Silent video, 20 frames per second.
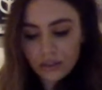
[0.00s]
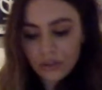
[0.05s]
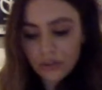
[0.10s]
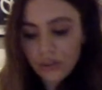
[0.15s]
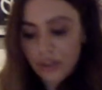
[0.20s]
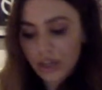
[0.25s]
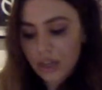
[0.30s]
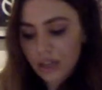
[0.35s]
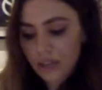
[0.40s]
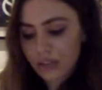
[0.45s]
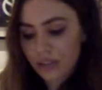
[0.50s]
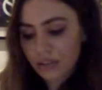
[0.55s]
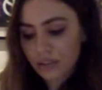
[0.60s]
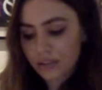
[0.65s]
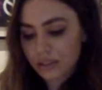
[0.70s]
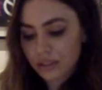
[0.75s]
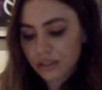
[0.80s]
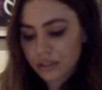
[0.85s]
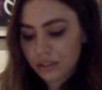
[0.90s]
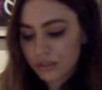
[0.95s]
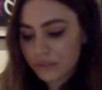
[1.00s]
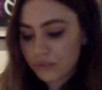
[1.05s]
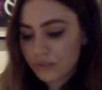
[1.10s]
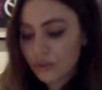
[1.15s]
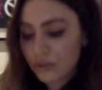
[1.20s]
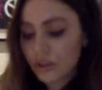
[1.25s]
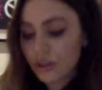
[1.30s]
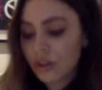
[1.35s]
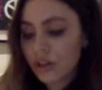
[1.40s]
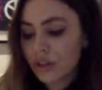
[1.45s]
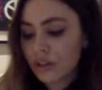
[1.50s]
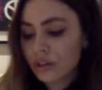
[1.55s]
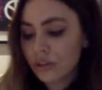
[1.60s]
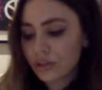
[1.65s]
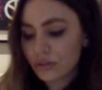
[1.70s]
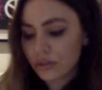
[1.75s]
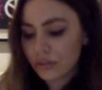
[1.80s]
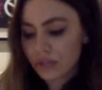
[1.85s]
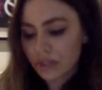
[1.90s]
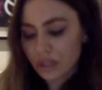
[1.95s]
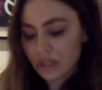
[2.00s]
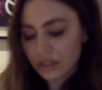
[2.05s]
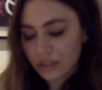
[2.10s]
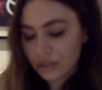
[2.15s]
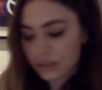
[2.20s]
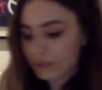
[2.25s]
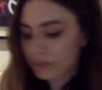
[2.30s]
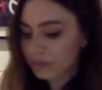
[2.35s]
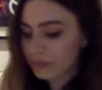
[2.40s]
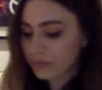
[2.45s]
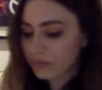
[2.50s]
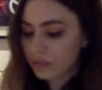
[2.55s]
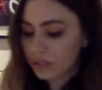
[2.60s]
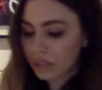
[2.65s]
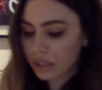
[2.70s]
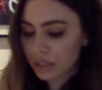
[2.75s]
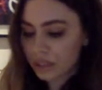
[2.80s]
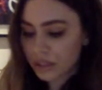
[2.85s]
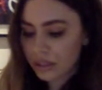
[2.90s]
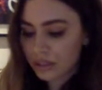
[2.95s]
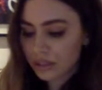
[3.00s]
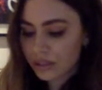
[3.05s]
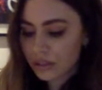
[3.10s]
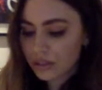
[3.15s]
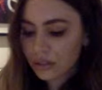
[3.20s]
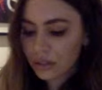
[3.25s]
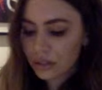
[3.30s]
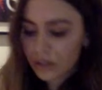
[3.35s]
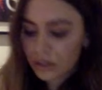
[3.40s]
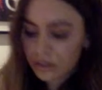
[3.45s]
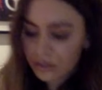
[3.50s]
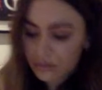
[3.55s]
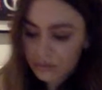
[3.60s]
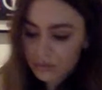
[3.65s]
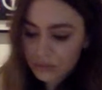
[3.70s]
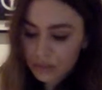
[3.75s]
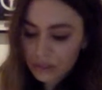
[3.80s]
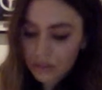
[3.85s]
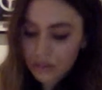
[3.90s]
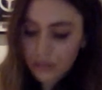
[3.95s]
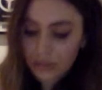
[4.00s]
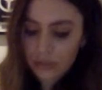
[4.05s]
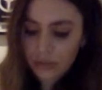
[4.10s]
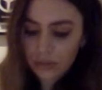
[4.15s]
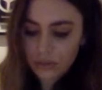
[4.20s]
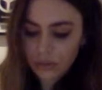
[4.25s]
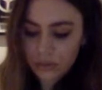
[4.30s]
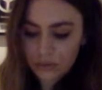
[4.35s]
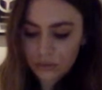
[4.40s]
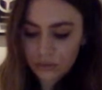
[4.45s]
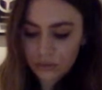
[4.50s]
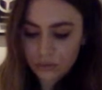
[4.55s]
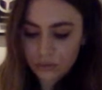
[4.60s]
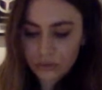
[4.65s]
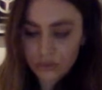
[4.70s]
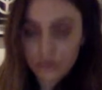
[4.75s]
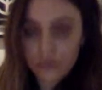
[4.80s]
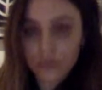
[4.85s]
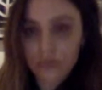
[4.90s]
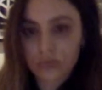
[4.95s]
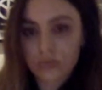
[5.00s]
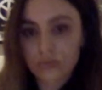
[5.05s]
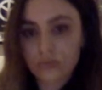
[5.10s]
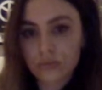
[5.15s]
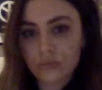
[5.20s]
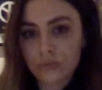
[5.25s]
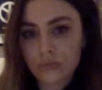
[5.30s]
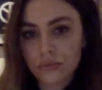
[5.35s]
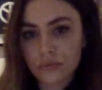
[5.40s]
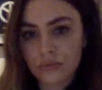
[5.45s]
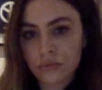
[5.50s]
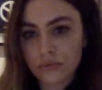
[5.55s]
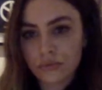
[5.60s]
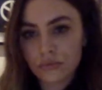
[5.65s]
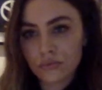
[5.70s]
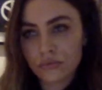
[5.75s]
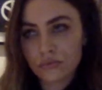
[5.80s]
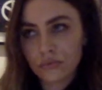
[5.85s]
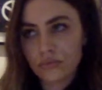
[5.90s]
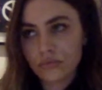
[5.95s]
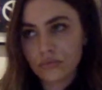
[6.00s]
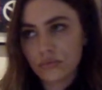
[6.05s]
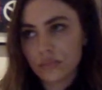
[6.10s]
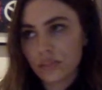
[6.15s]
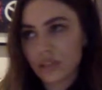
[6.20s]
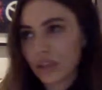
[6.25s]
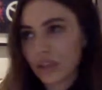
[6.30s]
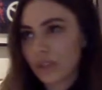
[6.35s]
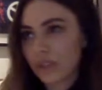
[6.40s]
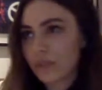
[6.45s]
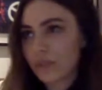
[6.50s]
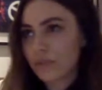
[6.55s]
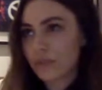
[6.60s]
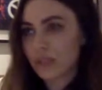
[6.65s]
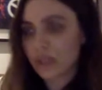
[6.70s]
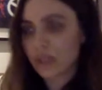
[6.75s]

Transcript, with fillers: wait until tomorrow. Tell me that you come home soon. And maybe